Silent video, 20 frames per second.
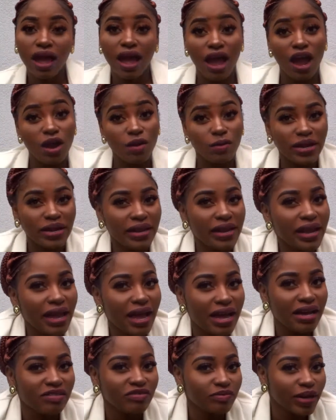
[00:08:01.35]
I already
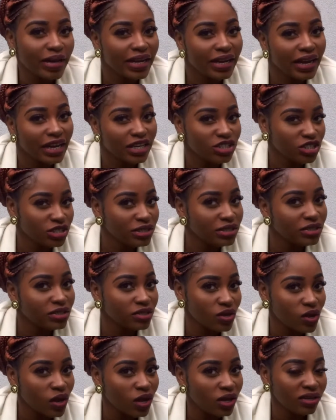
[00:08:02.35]
have my lashes
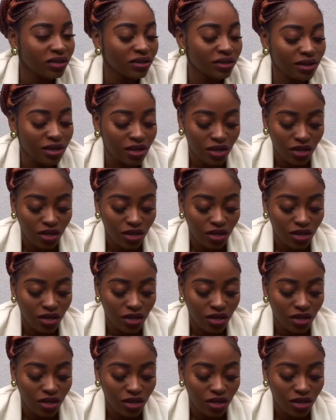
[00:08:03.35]
done,